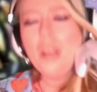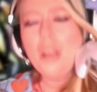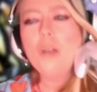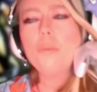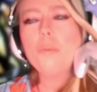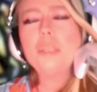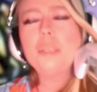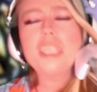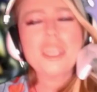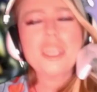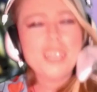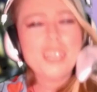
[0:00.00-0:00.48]

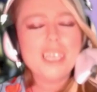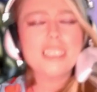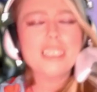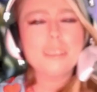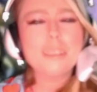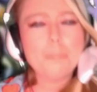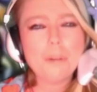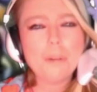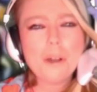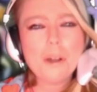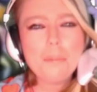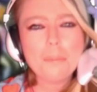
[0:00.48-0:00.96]
which I think is
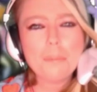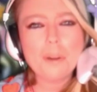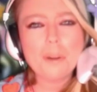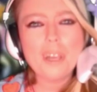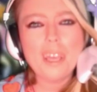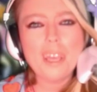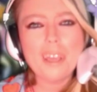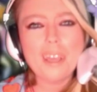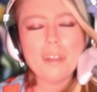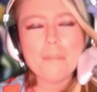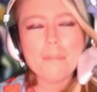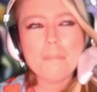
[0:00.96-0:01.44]

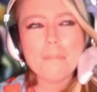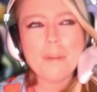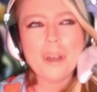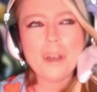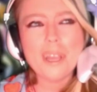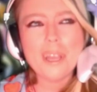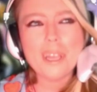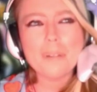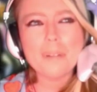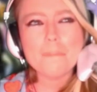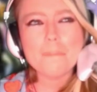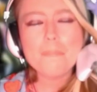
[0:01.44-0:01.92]
appropriate. But